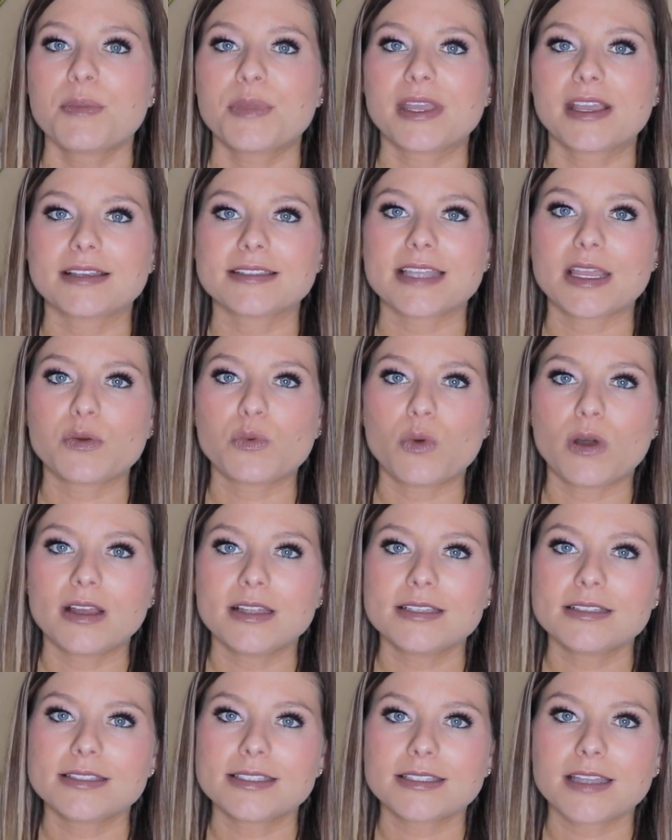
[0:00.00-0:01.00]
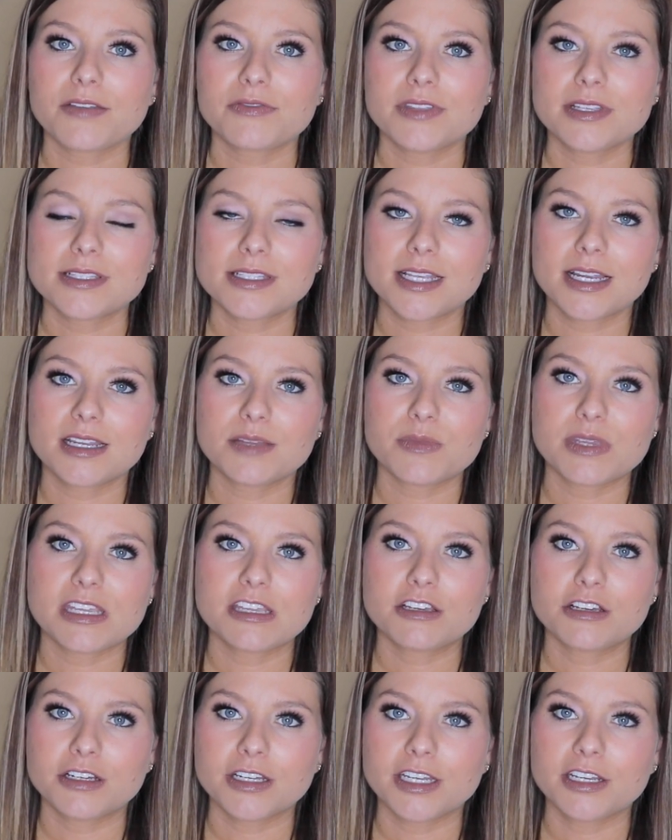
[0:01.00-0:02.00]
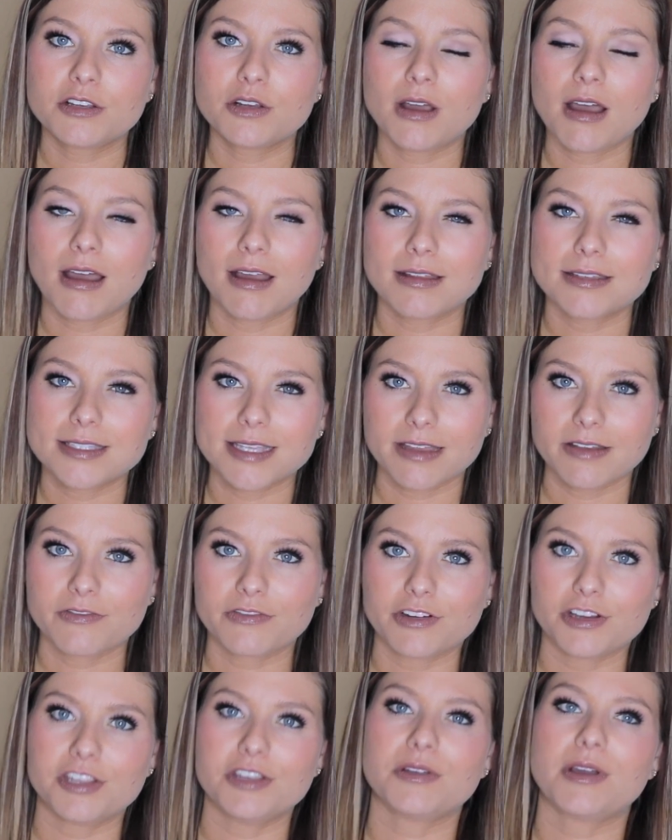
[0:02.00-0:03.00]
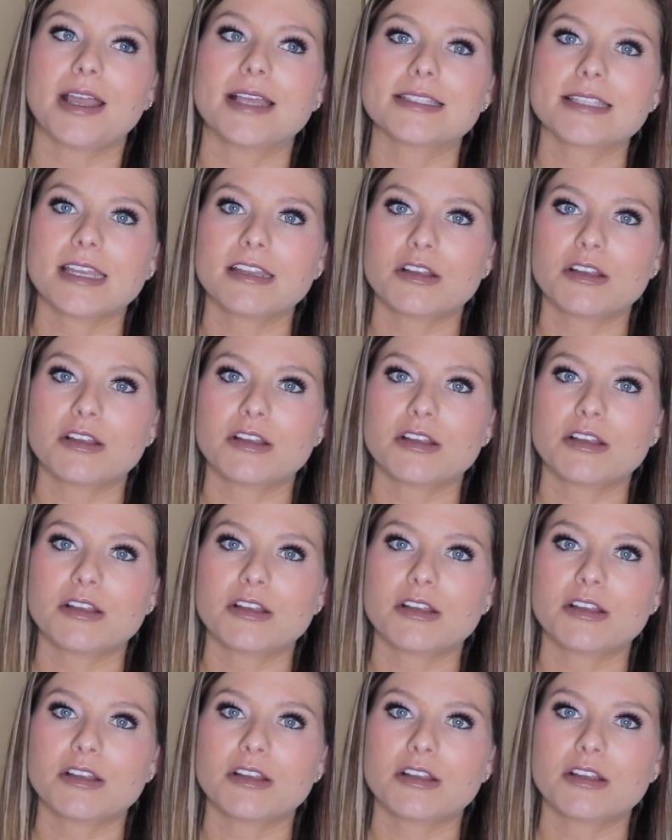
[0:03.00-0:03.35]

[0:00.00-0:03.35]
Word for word: because I want stuff that's gonna be good content for you guys.